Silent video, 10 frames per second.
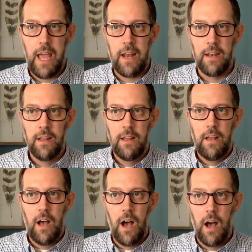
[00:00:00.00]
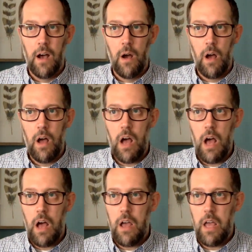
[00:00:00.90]
And
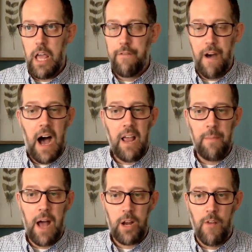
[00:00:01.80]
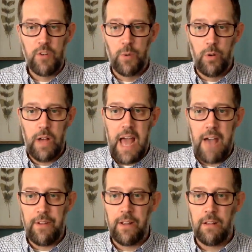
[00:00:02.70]
if I am not comfortable
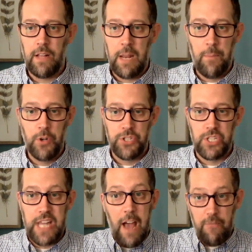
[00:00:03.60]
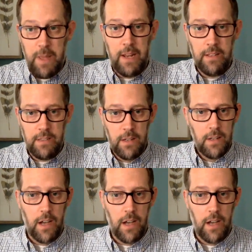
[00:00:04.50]
having in-person staff meetings,